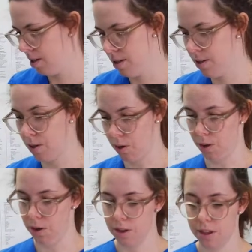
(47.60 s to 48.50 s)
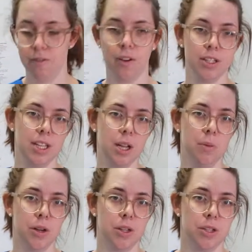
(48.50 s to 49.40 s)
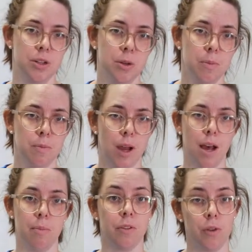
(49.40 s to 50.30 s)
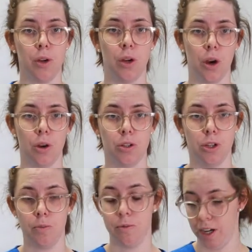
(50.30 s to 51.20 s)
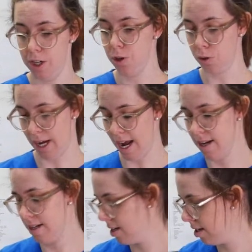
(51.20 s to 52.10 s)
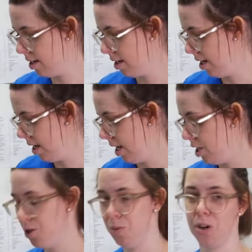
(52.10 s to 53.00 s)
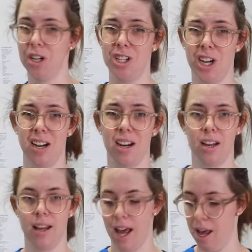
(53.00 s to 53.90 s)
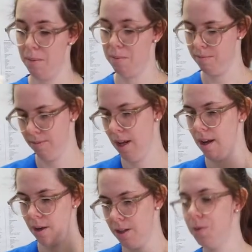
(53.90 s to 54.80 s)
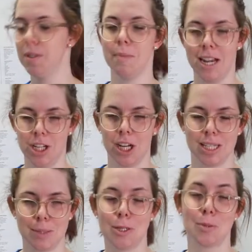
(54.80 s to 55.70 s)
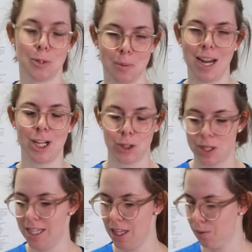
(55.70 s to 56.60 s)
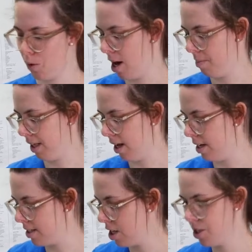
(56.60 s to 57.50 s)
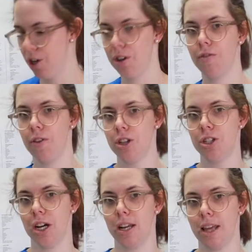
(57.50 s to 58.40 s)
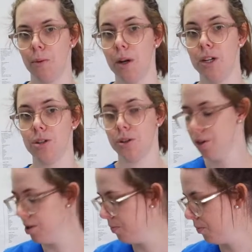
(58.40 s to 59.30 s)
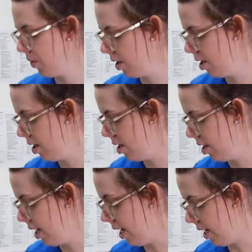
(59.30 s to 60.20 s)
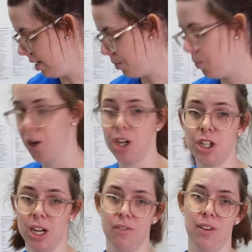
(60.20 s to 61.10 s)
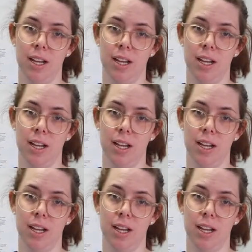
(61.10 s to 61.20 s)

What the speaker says: So the first thing you want to do before you O-tube feed your cat is you want to check, do as many checks as possible to make sure it's in the right place. So the first check that we do is we want to check for